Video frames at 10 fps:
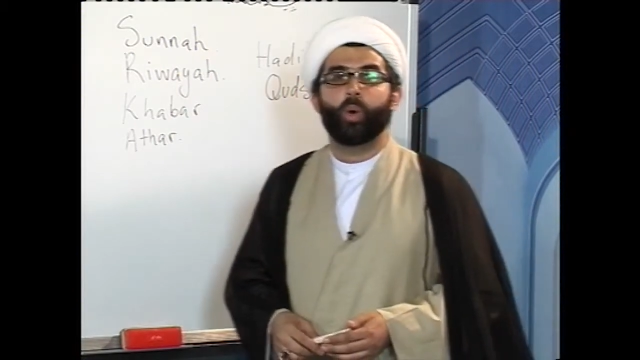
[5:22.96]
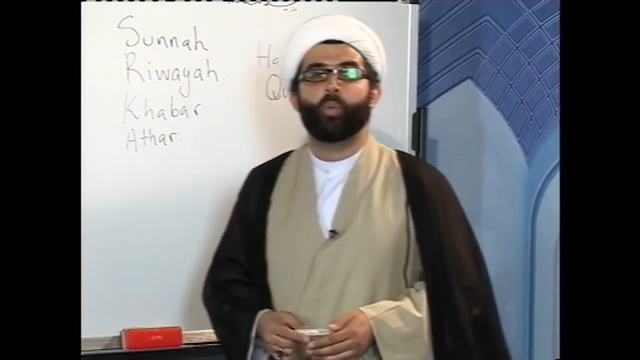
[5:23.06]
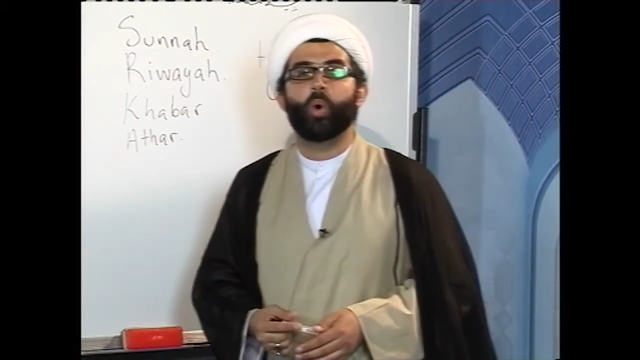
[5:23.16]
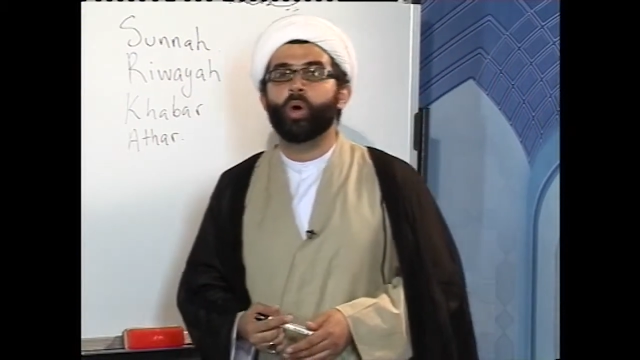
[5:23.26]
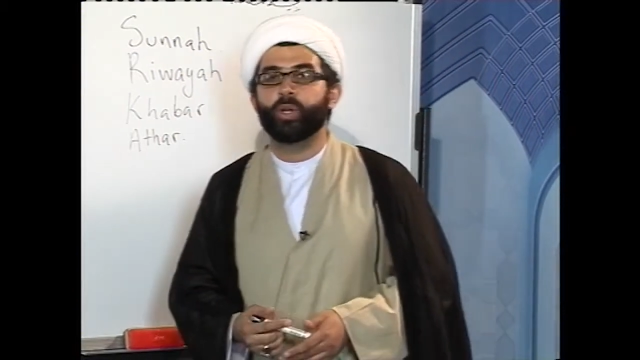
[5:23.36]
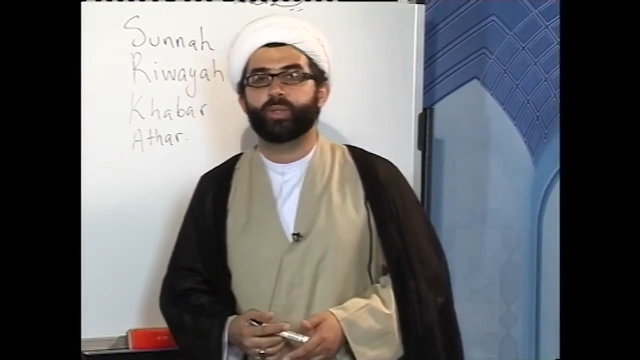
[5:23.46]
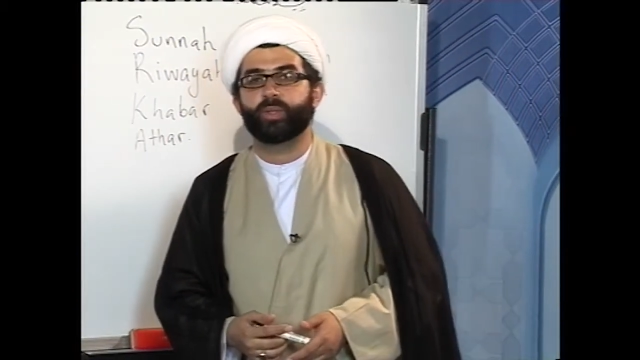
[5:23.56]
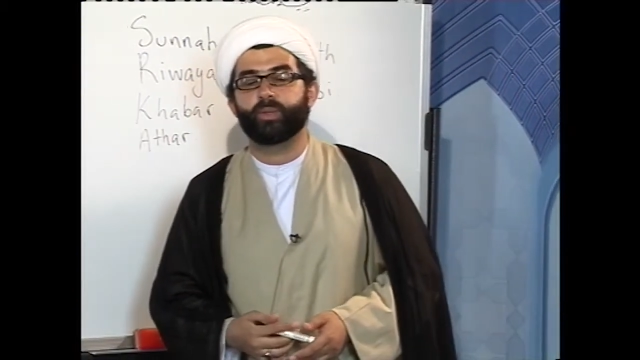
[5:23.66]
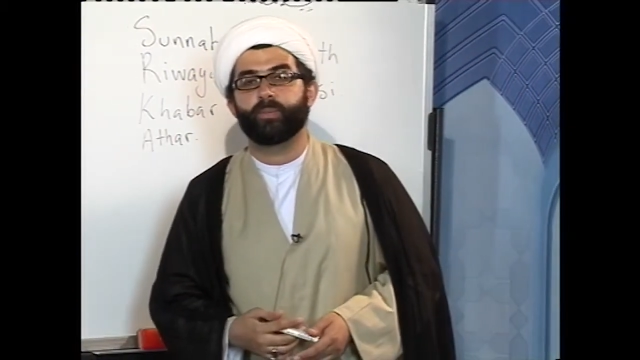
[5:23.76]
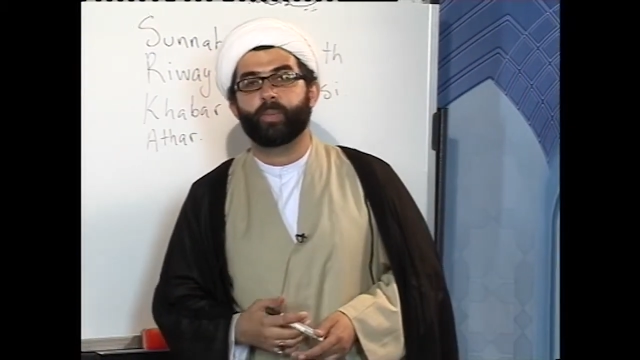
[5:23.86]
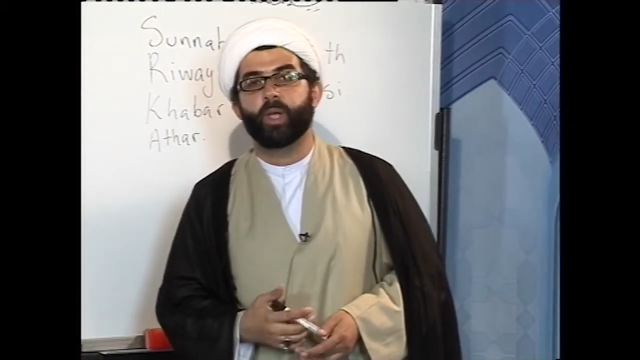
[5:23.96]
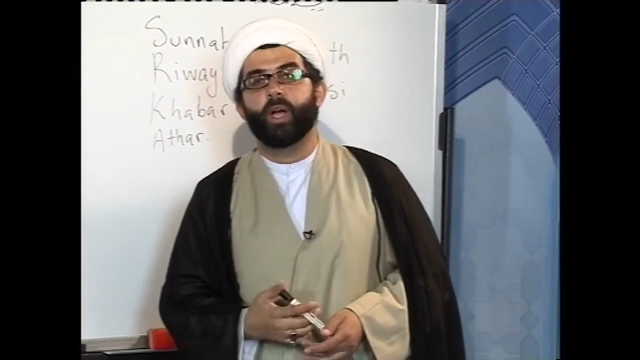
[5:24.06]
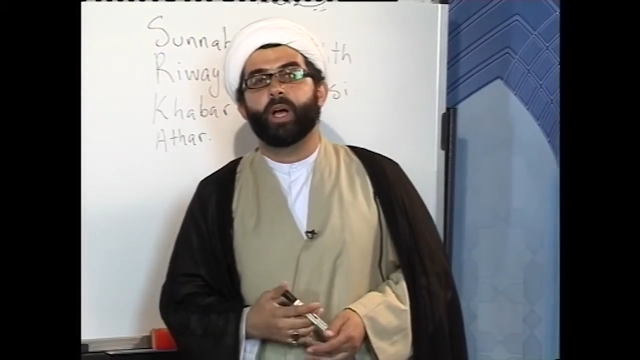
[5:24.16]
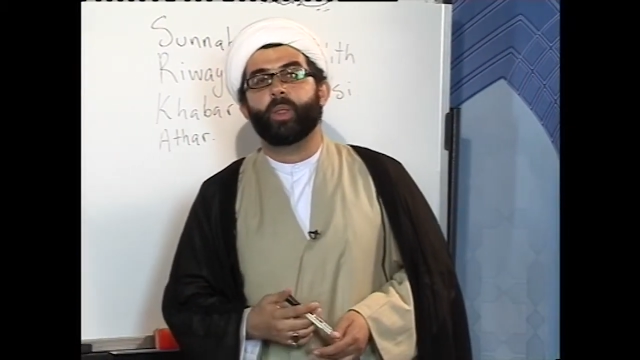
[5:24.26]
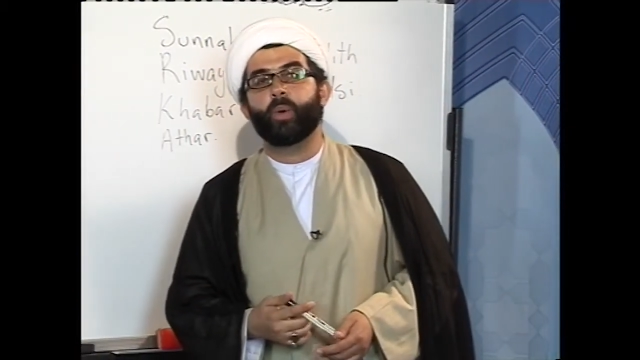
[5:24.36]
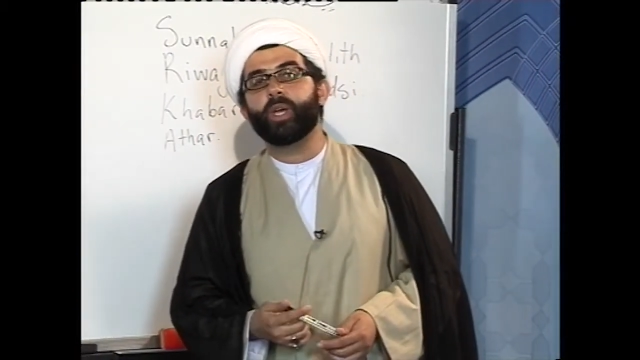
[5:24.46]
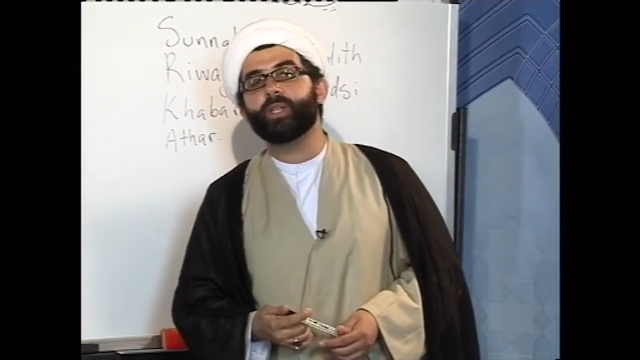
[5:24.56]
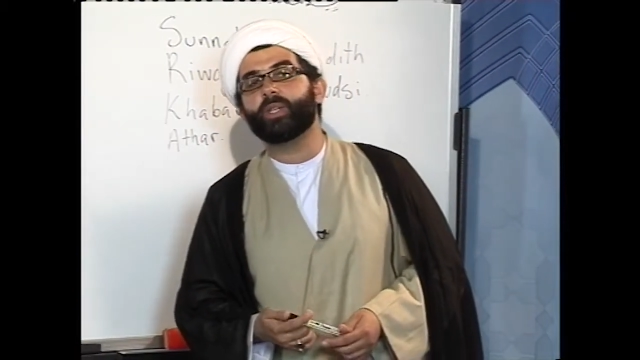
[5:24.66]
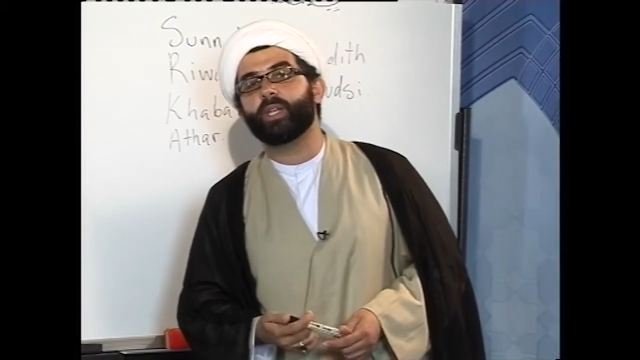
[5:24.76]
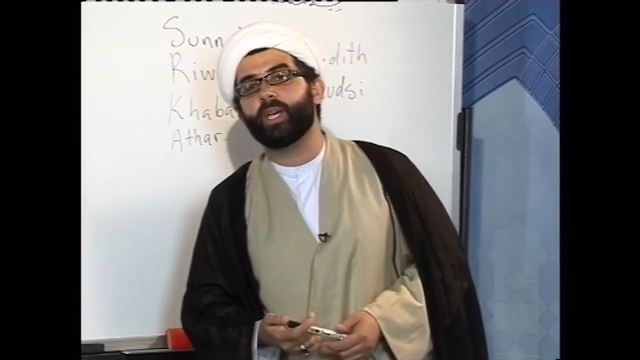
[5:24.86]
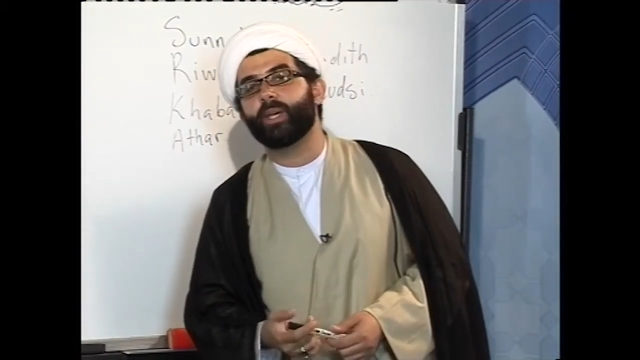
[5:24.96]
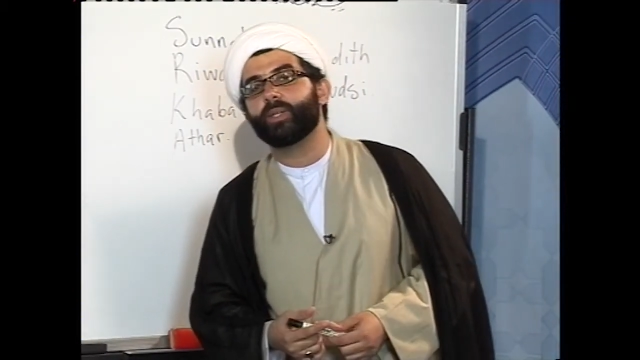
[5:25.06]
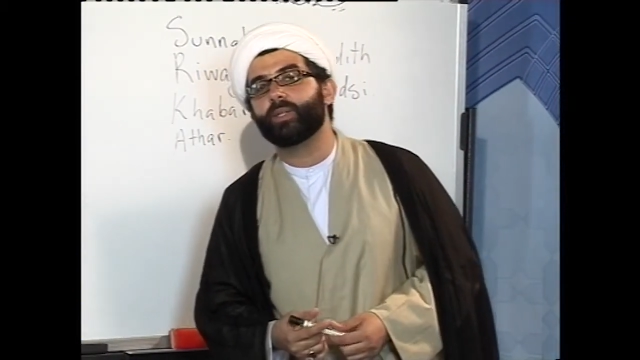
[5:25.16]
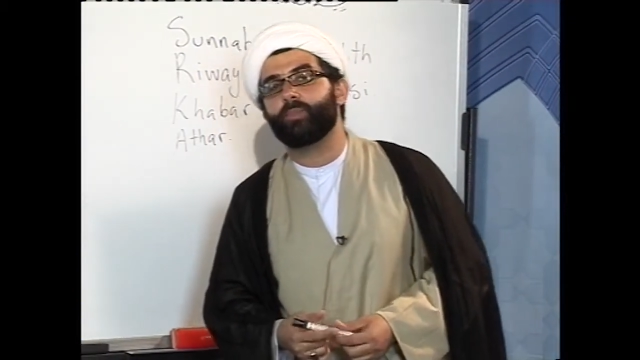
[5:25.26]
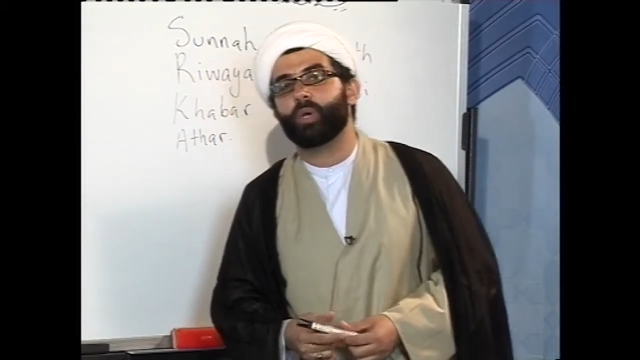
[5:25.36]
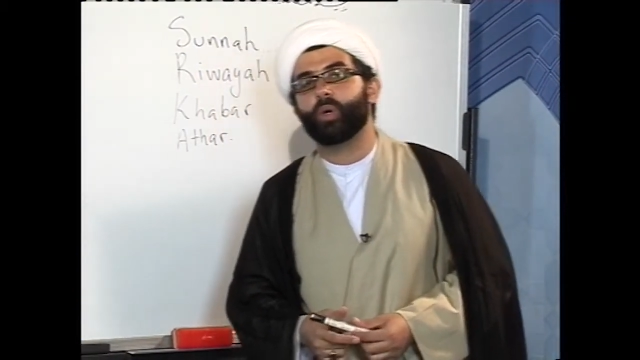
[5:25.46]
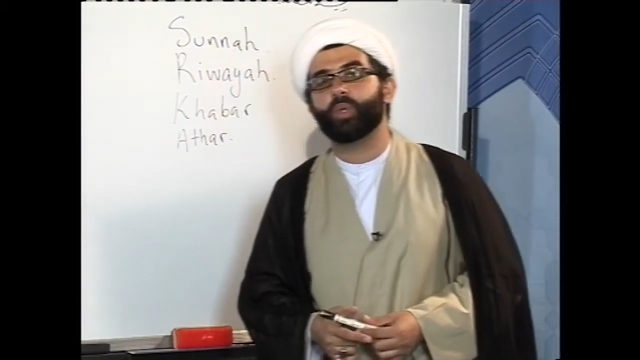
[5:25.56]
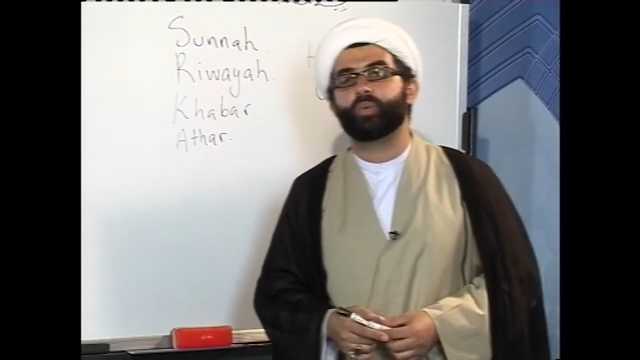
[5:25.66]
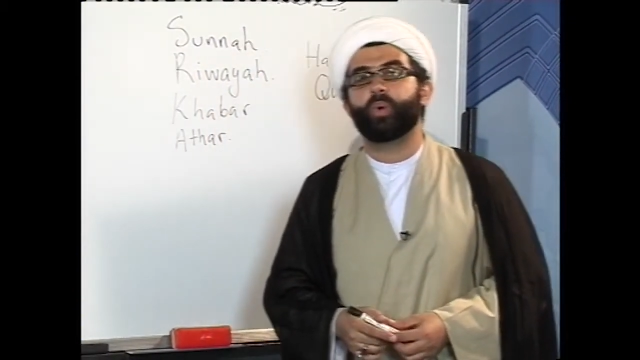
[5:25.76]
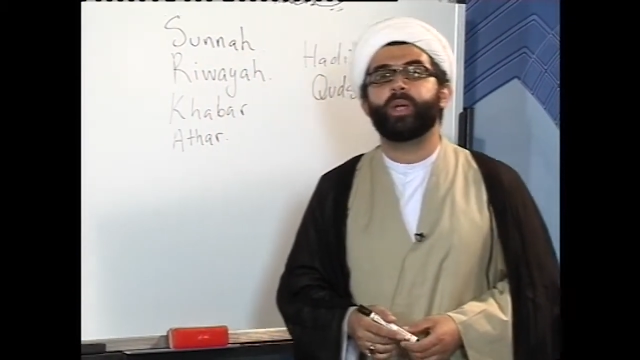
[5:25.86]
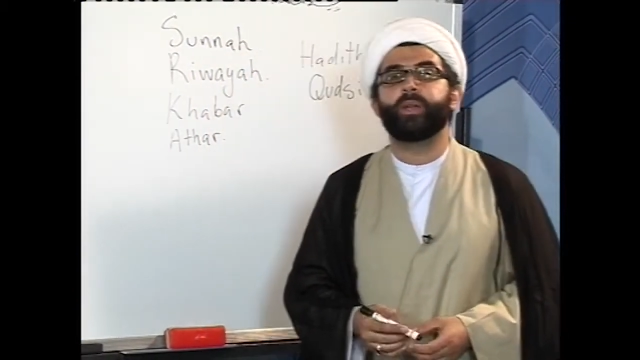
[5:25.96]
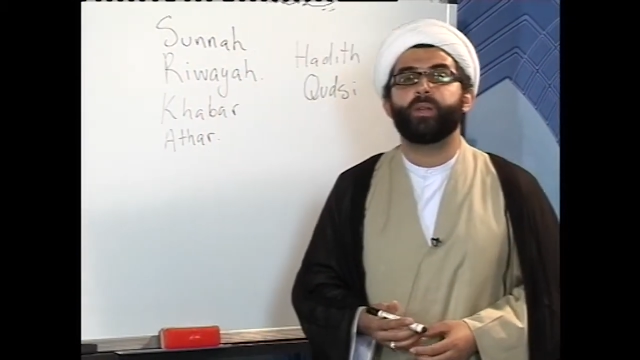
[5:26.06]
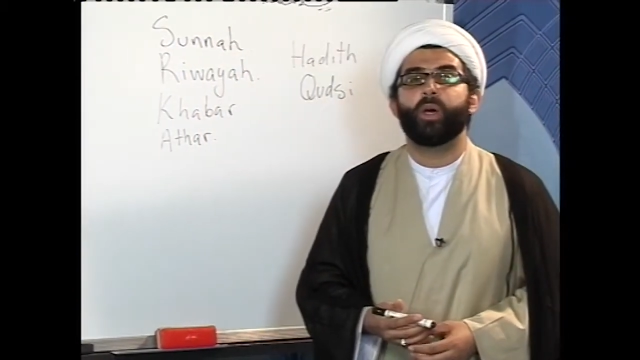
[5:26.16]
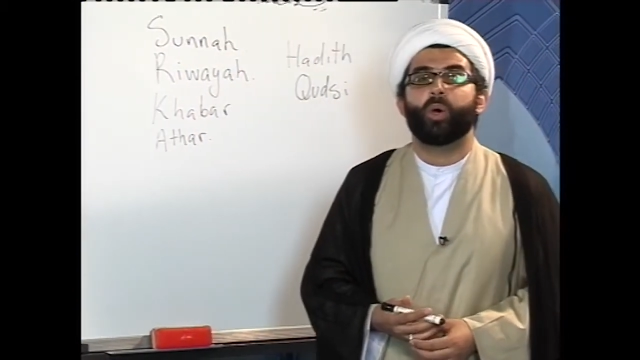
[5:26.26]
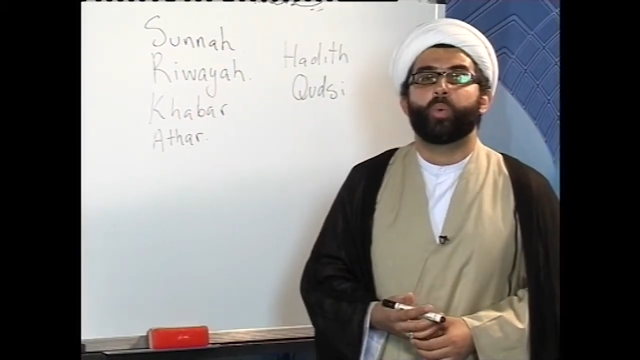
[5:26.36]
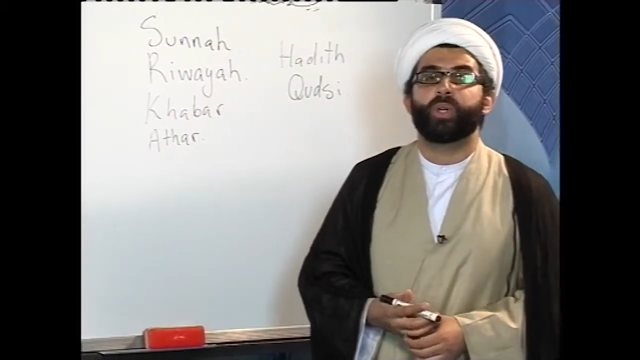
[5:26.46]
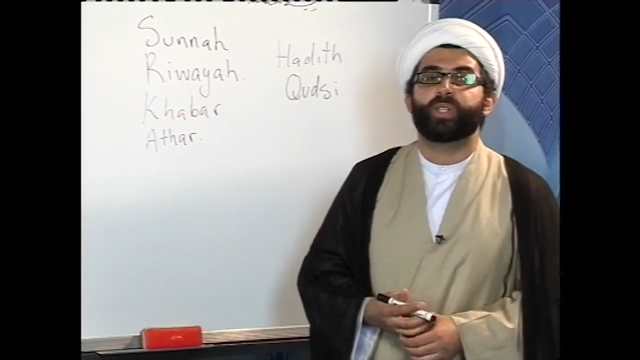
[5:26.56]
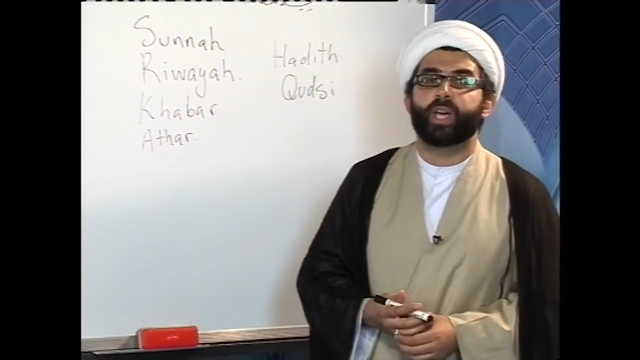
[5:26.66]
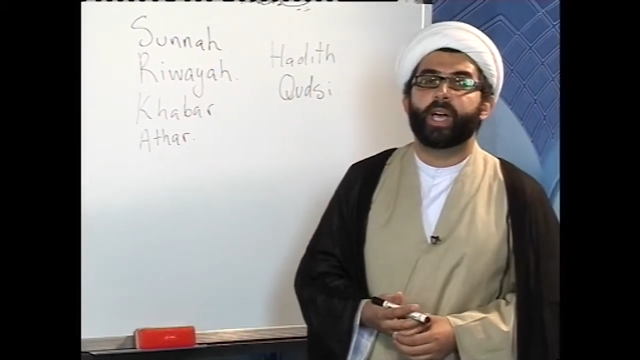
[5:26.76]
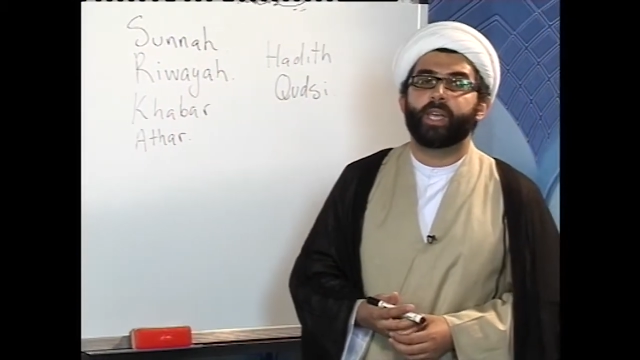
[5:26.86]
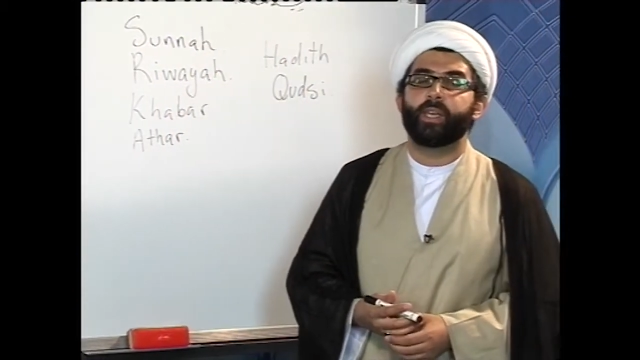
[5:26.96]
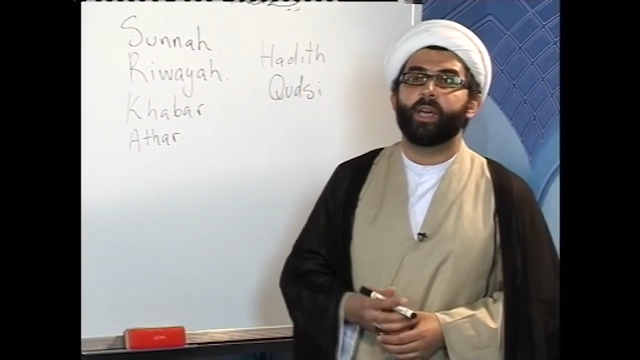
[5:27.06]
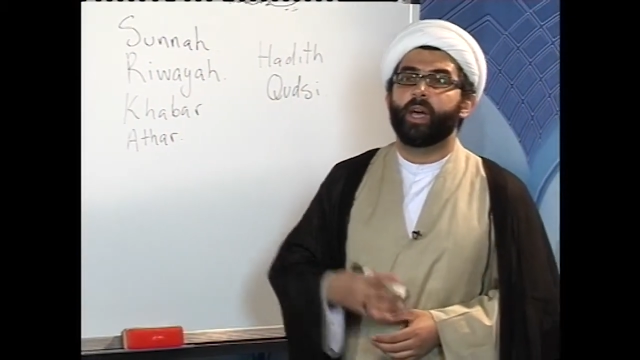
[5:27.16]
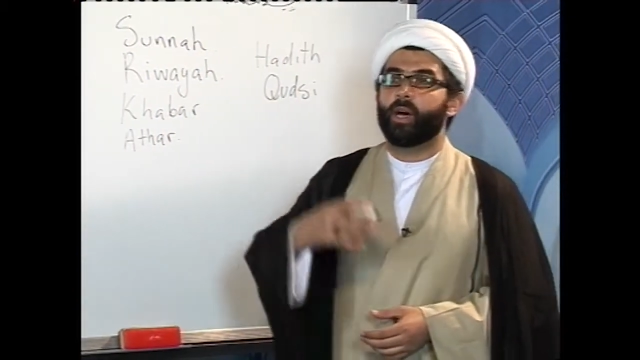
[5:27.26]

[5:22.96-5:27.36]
words. And the reason is because when we say